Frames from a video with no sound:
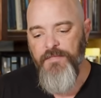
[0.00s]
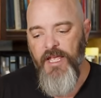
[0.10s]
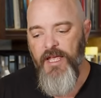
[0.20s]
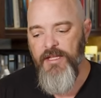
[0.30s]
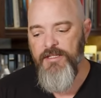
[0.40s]

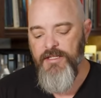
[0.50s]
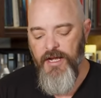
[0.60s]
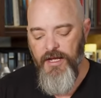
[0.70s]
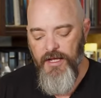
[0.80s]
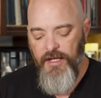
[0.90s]
and
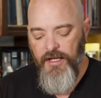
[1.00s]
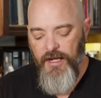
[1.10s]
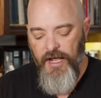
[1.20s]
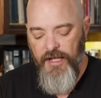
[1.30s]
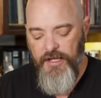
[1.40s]
uh,
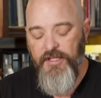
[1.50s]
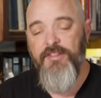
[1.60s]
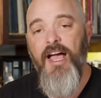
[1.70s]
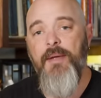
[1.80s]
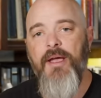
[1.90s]
I, at the
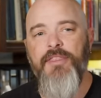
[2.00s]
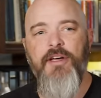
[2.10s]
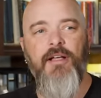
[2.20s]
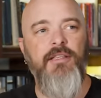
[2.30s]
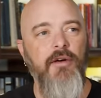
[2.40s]
time I
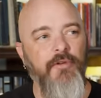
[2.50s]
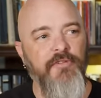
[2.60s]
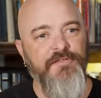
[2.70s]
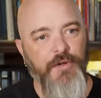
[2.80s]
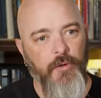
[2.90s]
thought level
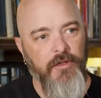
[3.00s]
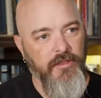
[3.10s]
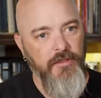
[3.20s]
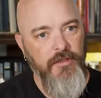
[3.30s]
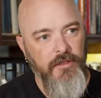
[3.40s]

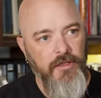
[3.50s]
four